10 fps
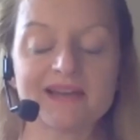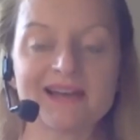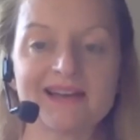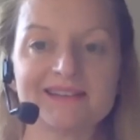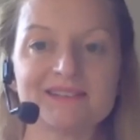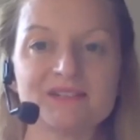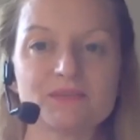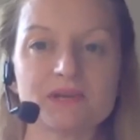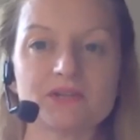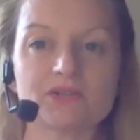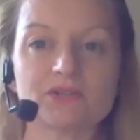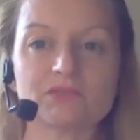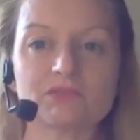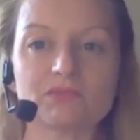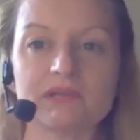And
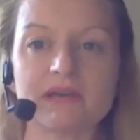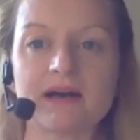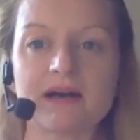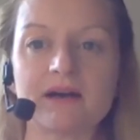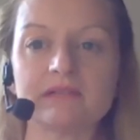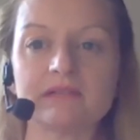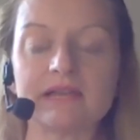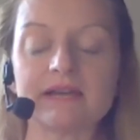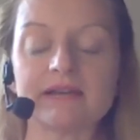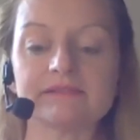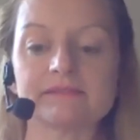switch. Breathe out left.